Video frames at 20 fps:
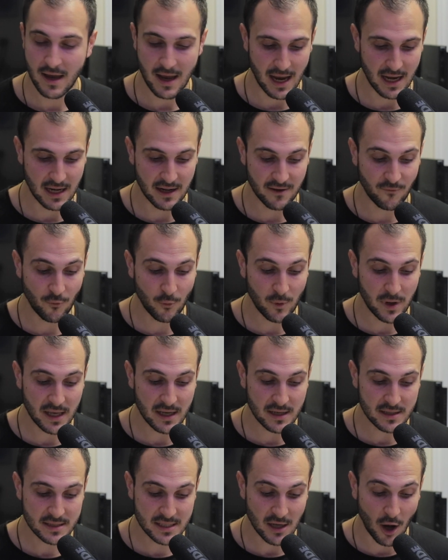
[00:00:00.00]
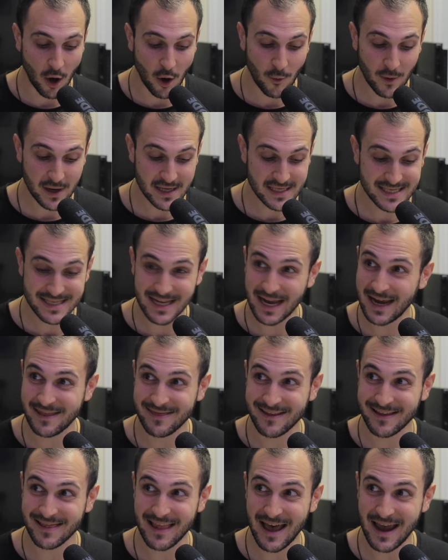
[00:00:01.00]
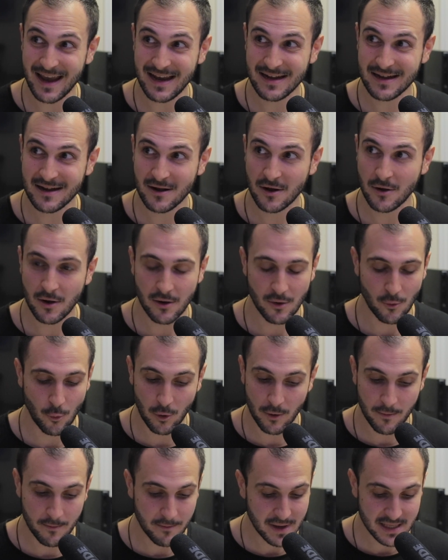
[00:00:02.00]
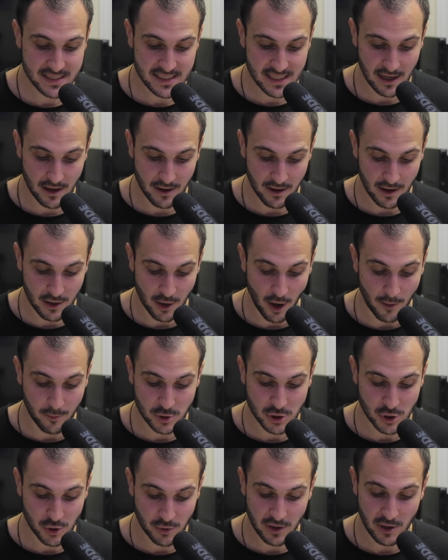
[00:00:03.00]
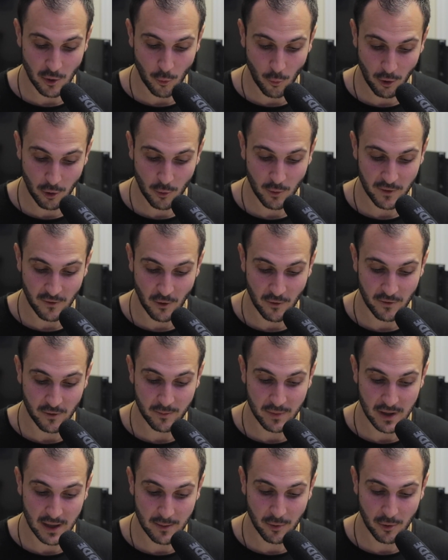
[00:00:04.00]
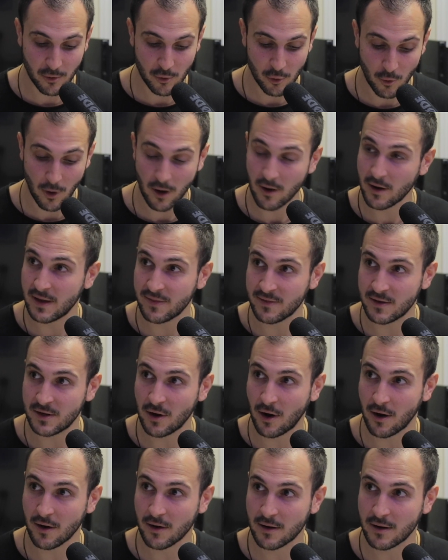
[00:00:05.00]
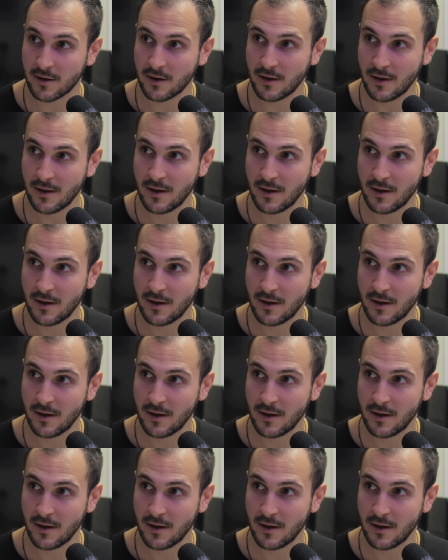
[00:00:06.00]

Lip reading: And if we always stay in the light, we're missing an opportunity to work with all the people who are in the dark.